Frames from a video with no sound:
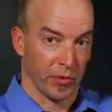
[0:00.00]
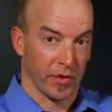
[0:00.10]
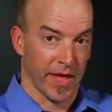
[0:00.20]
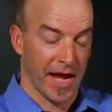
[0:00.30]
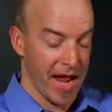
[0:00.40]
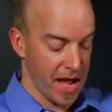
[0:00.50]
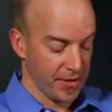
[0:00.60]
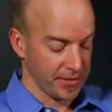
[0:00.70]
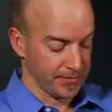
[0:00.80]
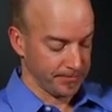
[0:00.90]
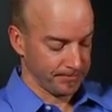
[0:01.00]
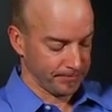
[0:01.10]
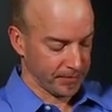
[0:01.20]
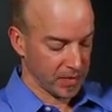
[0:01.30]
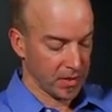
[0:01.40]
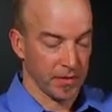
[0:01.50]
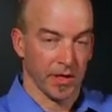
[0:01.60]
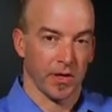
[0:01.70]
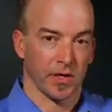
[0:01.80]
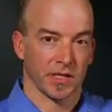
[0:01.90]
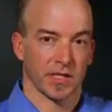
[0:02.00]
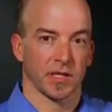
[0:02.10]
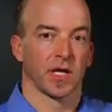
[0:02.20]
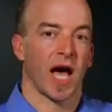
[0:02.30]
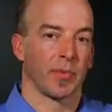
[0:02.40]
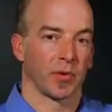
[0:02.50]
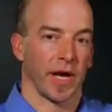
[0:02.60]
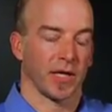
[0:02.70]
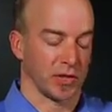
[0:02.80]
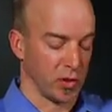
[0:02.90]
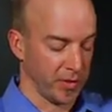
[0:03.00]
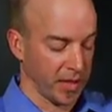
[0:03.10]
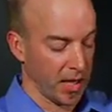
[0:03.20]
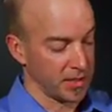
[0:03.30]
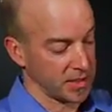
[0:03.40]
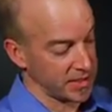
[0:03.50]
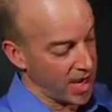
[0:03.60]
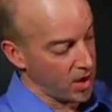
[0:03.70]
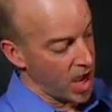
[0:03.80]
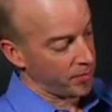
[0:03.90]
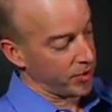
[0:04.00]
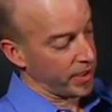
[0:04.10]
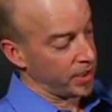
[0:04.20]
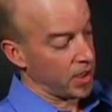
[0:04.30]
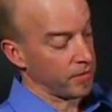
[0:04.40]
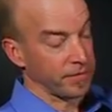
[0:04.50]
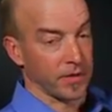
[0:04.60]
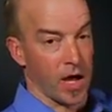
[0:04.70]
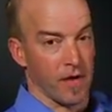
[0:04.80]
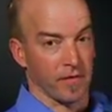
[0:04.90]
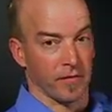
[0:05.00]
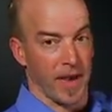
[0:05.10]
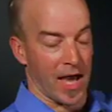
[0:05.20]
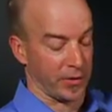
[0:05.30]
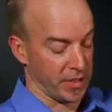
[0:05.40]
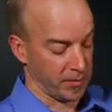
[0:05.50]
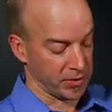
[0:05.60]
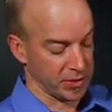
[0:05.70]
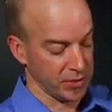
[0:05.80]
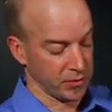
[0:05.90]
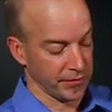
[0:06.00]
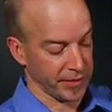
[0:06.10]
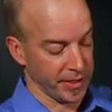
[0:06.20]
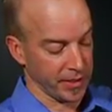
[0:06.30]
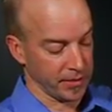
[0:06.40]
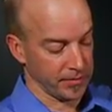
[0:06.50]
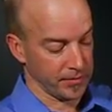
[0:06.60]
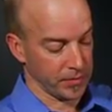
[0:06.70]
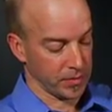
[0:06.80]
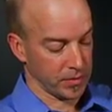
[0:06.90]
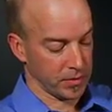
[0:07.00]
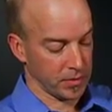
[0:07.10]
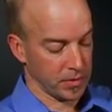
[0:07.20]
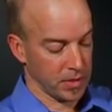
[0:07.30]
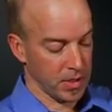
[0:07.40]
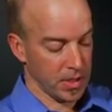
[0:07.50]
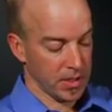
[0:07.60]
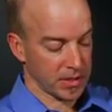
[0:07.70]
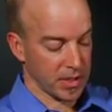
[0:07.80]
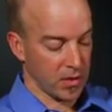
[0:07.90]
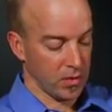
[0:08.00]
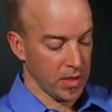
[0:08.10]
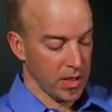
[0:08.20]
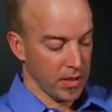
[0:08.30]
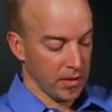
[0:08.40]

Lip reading: pull that out, the unit is still operational because it's now operating off of battery number 2 over here. So